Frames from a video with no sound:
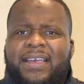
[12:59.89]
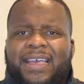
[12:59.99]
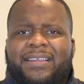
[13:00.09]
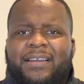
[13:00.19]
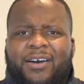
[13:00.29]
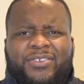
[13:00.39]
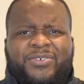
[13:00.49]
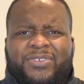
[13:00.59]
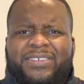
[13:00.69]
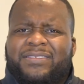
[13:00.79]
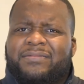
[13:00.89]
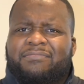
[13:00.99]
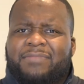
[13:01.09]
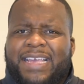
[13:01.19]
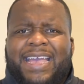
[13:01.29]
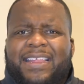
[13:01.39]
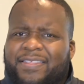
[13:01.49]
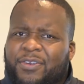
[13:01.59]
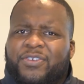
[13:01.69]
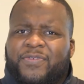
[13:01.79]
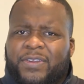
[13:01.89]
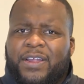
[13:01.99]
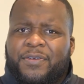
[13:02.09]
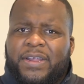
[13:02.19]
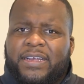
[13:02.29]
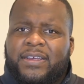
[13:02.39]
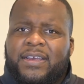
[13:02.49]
and also just gain a thirst for learning.